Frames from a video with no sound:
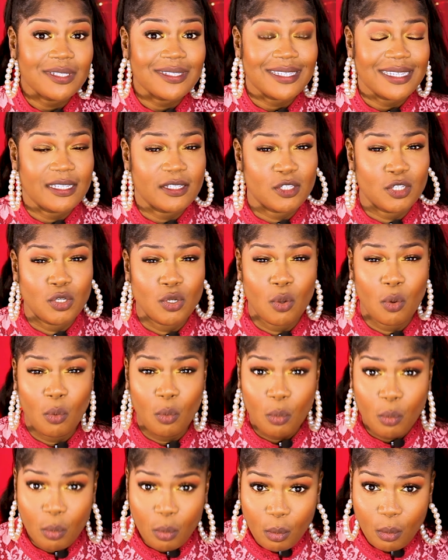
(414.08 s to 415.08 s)
says
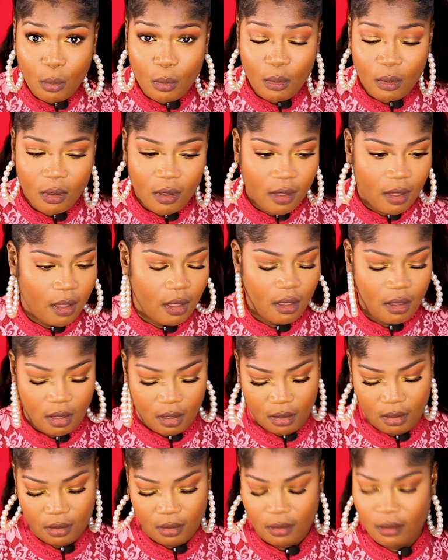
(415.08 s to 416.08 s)
no,
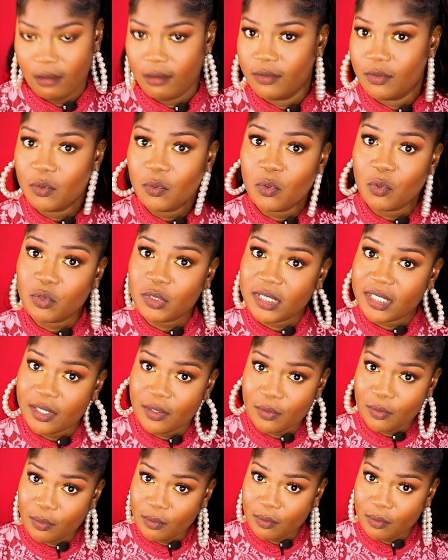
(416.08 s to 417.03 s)
don't go there.